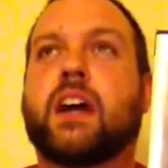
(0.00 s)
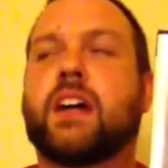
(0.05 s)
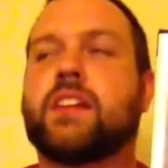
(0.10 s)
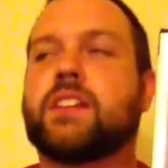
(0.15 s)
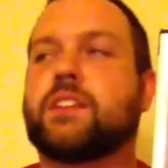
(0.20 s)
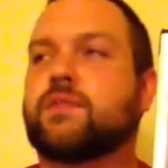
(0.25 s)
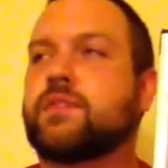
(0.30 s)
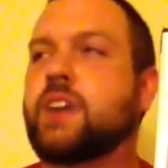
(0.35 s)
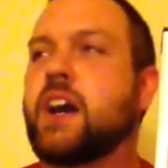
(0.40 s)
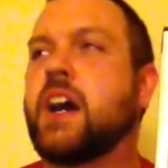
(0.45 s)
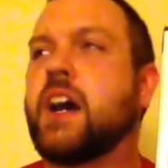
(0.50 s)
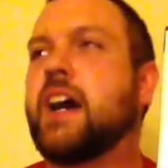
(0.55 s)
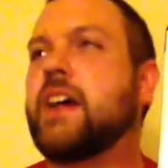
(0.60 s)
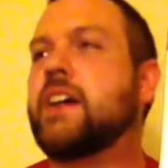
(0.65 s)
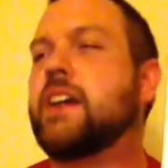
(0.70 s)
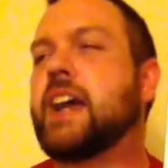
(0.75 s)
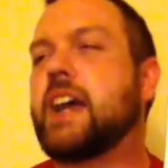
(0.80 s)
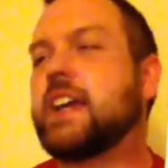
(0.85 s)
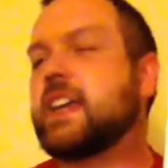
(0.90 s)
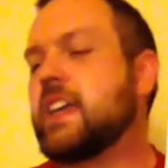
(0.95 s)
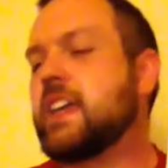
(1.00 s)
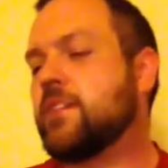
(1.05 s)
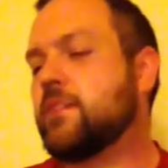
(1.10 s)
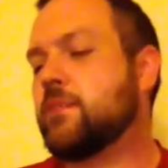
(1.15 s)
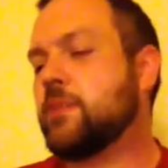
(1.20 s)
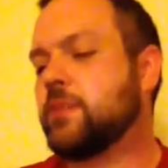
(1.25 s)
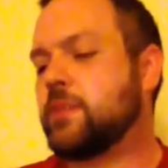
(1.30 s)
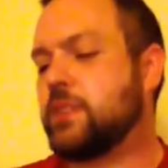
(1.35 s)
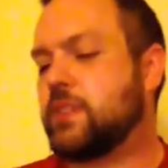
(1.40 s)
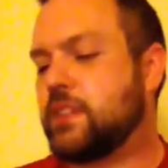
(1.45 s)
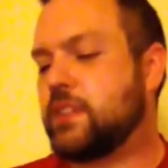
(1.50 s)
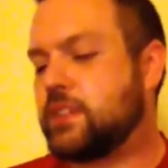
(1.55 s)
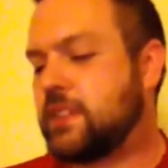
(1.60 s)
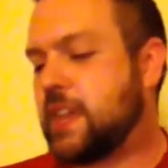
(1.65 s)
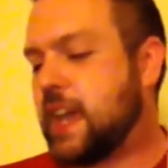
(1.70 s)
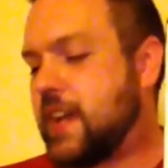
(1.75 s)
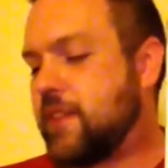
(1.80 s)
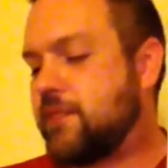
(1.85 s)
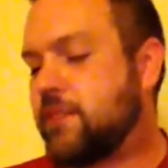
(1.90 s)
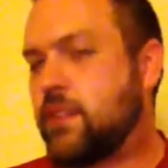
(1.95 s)
divide." And I can't remember the
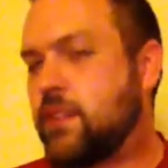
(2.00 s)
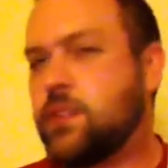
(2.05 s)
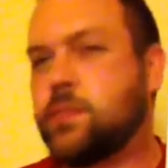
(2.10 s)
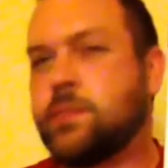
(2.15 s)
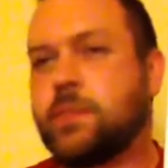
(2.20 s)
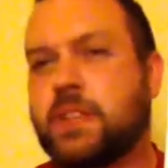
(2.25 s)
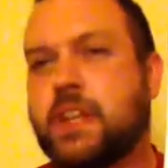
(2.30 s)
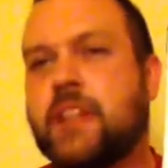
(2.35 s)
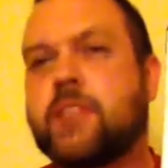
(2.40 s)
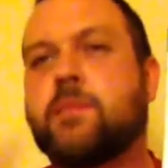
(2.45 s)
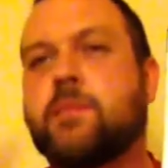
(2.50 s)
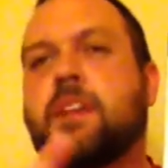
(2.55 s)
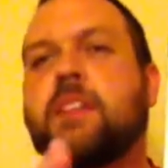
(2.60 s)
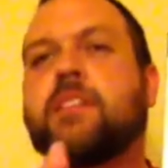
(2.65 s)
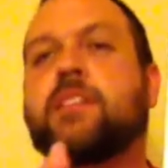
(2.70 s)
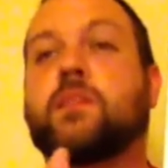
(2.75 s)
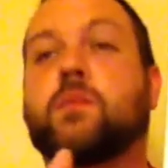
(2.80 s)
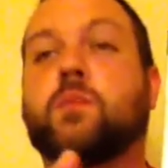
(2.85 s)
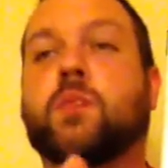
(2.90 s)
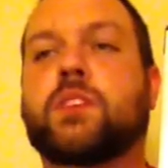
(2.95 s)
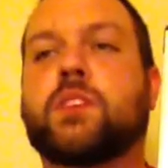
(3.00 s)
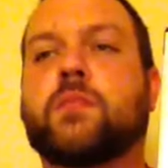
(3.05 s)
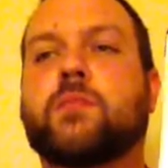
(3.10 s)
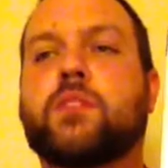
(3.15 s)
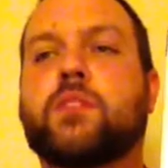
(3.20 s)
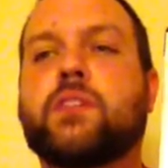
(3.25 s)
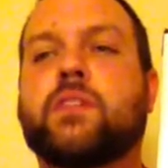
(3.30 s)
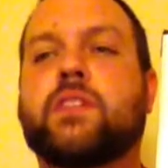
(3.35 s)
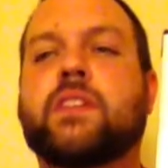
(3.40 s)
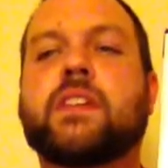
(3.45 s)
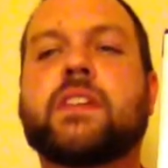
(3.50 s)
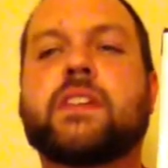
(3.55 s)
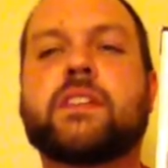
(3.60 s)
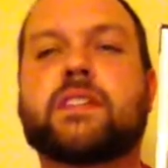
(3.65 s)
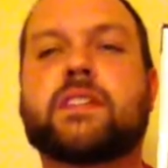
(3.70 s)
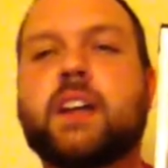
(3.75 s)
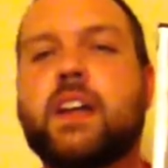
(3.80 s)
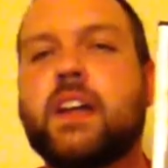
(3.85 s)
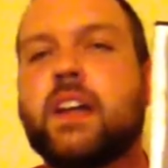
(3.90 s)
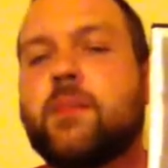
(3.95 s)
exact verse, but that's basically what the movie
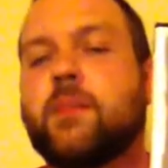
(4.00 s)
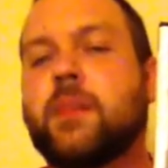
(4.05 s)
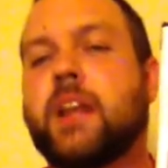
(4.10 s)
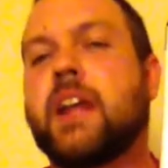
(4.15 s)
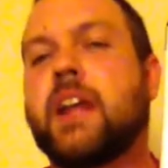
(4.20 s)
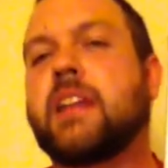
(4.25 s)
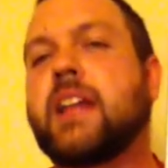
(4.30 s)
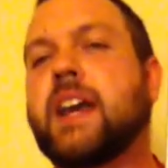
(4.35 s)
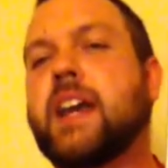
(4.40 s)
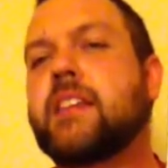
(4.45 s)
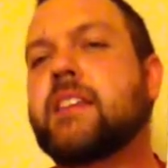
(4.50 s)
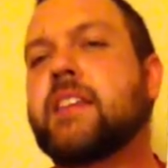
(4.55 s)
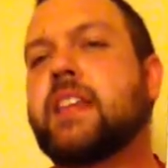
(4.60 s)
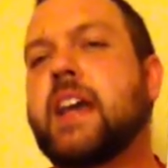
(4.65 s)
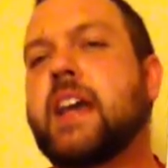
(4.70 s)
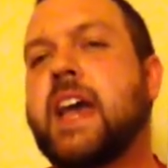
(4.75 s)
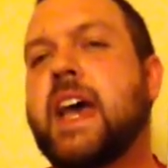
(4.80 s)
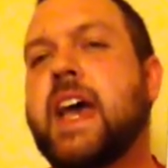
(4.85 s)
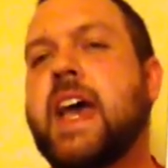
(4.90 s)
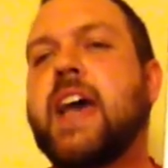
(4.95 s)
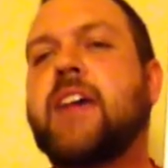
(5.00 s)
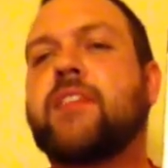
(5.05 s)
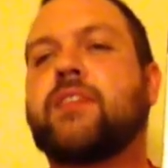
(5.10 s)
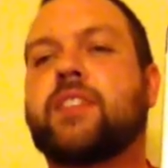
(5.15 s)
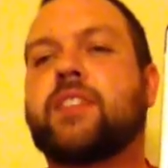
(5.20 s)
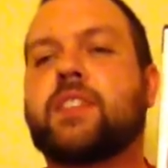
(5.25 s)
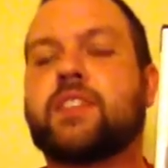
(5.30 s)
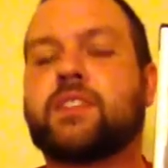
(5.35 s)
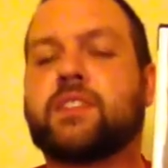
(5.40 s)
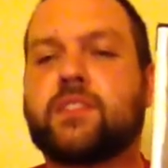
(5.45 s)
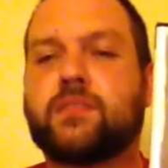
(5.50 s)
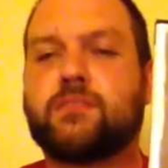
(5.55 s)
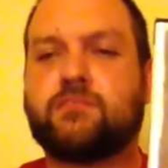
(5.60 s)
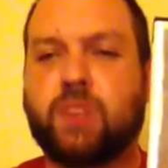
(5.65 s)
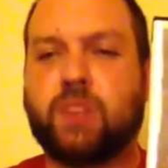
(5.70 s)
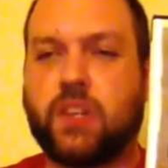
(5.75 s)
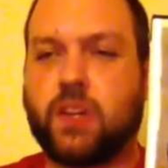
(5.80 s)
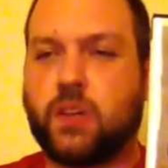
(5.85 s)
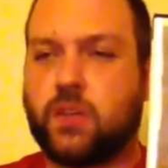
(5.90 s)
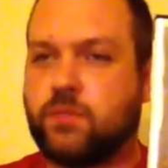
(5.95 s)
is. But I like that it had this,
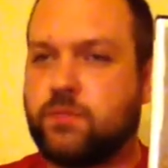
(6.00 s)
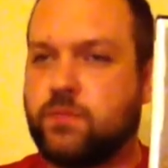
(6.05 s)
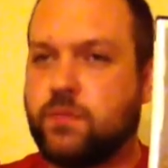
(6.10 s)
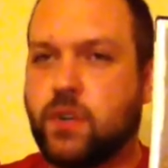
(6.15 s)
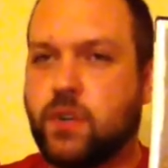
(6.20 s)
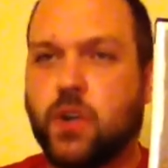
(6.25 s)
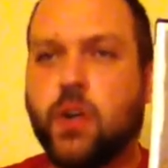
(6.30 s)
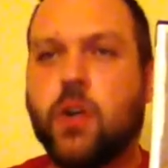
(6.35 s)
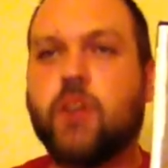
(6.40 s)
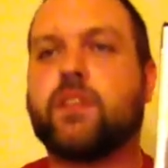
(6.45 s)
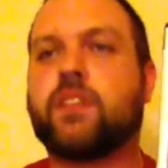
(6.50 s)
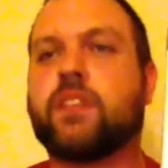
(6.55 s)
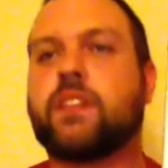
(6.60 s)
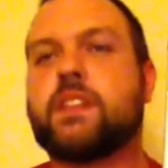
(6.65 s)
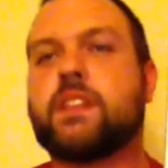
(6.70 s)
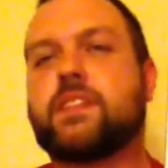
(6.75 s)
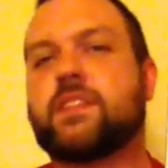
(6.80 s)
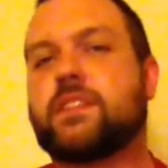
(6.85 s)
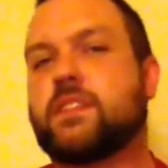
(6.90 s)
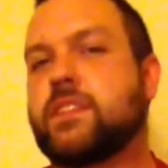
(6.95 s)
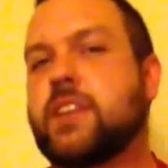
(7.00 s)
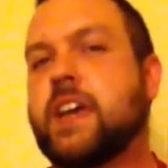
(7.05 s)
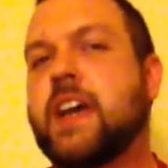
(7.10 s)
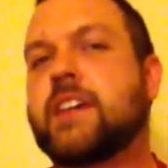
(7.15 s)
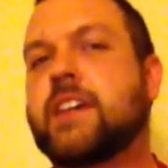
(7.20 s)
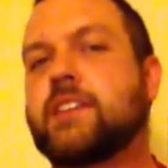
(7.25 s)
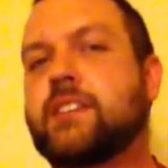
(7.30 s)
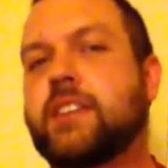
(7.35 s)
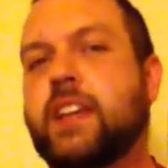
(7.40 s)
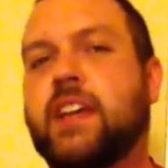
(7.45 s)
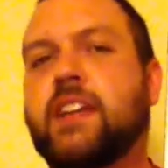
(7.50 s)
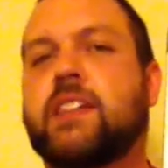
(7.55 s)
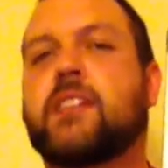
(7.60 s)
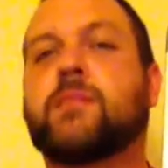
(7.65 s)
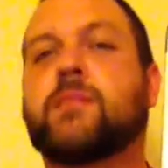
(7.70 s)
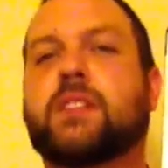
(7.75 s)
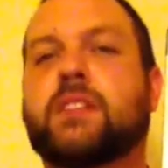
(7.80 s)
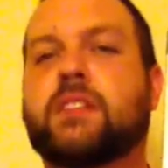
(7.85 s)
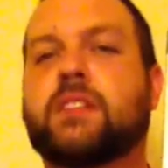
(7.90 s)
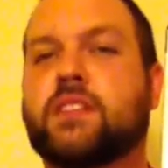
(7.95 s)
you know, overly sexed
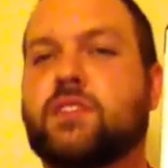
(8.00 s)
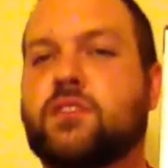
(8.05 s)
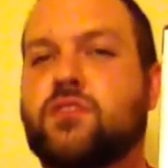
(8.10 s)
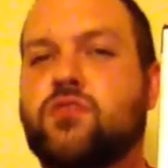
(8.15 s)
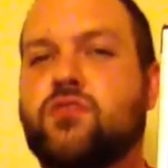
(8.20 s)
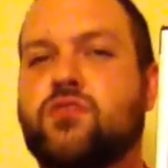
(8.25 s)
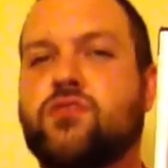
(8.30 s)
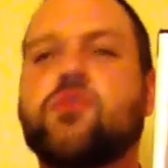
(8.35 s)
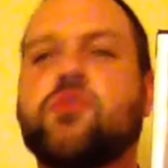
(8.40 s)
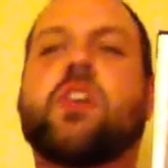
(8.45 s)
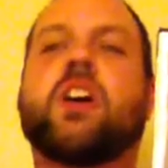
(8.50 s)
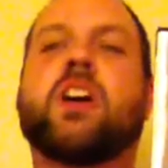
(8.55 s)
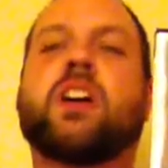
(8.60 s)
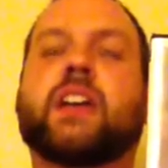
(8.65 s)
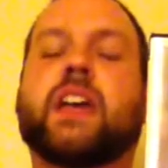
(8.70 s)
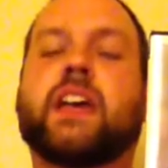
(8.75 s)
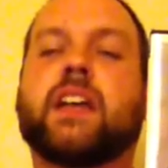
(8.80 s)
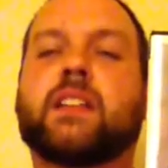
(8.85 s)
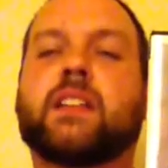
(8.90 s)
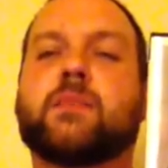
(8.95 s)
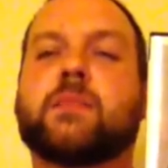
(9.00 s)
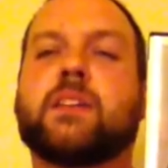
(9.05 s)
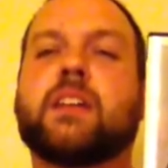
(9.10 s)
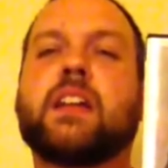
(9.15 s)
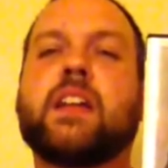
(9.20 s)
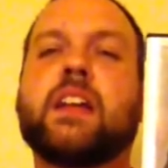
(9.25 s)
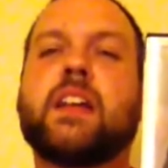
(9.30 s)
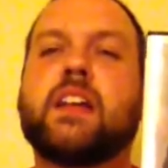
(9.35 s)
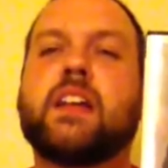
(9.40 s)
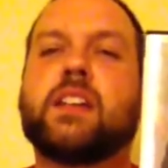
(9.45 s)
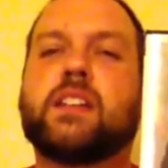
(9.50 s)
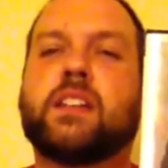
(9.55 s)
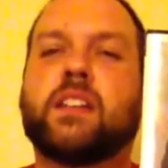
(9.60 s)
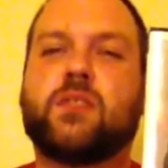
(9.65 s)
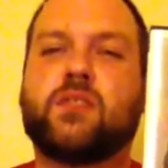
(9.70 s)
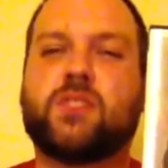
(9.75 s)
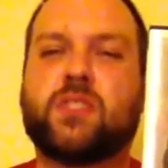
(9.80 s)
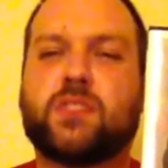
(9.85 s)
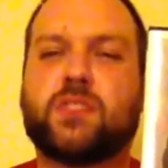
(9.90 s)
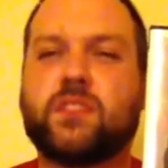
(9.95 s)
element, this drug element, you
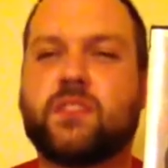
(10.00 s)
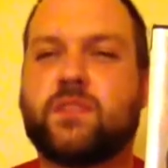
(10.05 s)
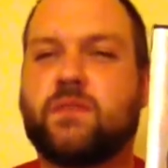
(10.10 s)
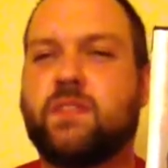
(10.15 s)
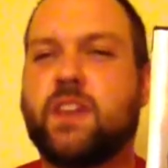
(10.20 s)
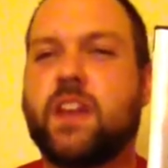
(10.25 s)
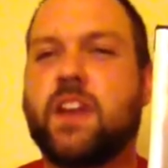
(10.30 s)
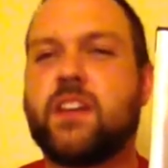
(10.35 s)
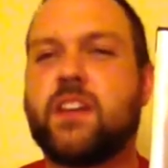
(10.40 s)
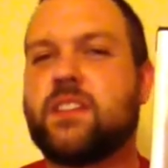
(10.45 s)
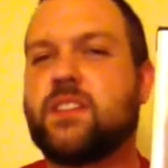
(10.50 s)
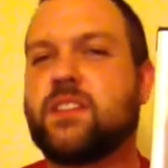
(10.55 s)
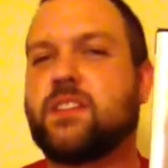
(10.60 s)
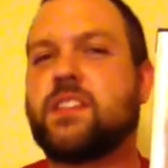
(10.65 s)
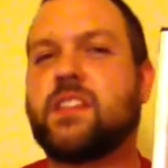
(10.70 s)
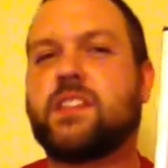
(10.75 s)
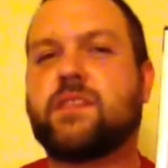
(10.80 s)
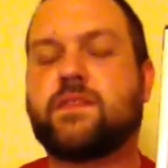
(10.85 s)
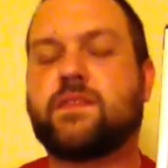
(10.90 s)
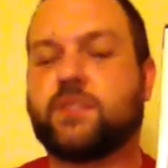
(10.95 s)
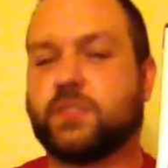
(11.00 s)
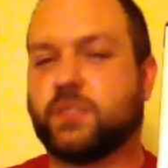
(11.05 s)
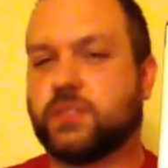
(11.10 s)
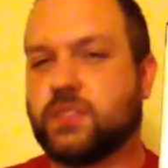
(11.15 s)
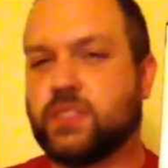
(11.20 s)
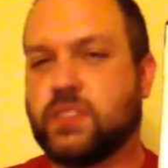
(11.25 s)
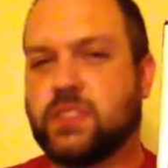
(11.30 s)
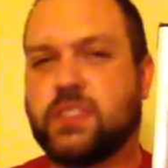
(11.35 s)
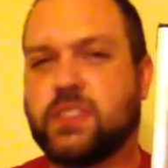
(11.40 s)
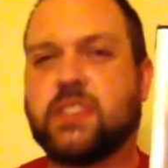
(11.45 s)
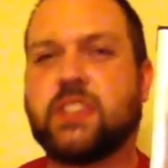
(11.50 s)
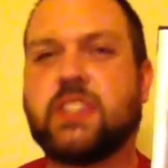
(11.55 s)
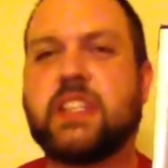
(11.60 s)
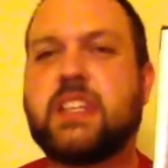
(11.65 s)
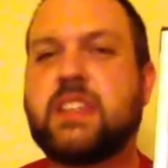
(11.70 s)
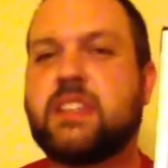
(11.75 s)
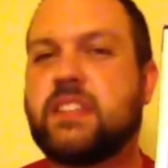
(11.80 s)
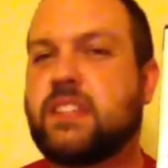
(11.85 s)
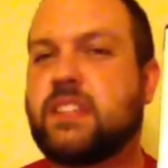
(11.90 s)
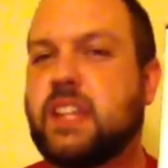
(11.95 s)
know, just this very sinful,
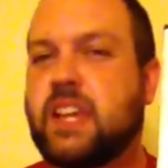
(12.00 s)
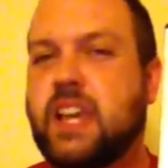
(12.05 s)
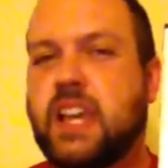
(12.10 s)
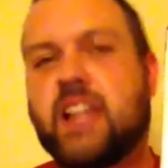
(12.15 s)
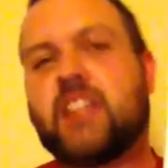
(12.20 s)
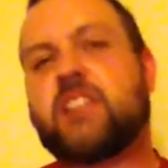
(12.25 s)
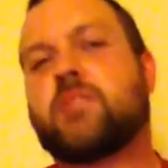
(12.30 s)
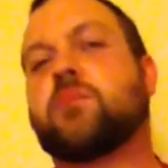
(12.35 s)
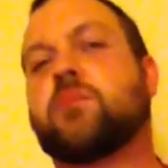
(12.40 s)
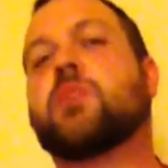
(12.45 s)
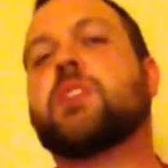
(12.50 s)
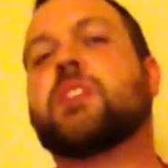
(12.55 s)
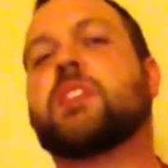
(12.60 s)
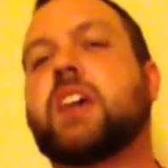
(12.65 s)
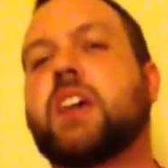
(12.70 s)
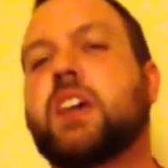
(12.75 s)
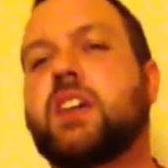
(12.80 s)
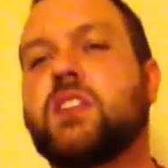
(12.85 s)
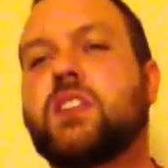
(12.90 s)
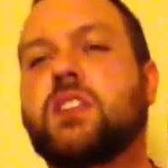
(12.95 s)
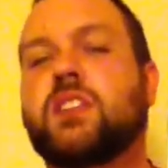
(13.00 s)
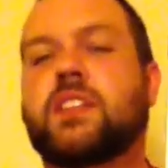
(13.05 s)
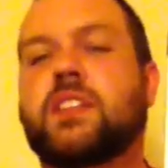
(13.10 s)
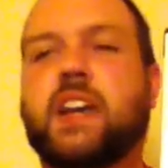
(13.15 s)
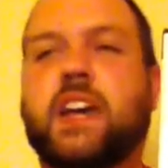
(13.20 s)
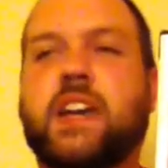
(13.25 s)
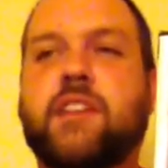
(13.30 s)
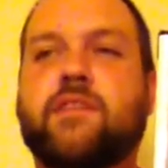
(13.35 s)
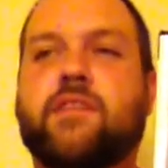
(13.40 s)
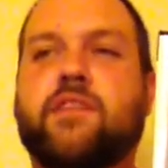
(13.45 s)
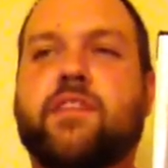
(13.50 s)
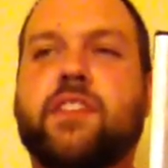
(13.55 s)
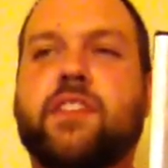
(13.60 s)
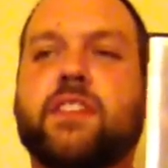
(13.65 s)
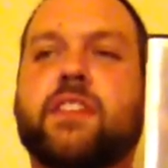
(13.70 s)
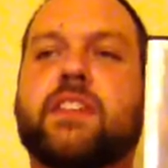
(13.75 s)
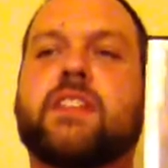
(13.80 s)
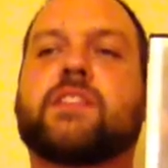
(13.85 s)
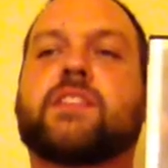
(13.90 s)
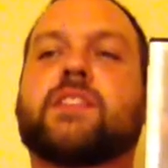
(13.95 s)
sleazy, exploitation type
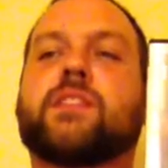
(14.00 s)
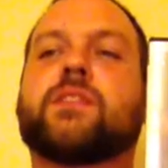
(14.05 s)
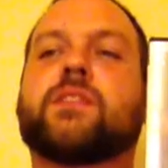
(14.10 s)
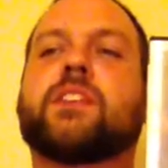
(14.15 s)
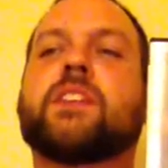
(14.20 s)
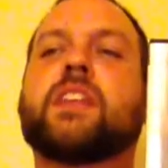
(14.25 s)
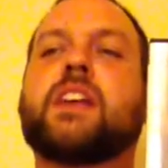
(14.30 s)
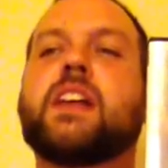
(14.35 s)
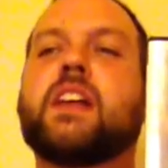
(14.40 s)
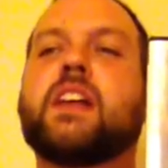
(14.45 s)
feeling to it,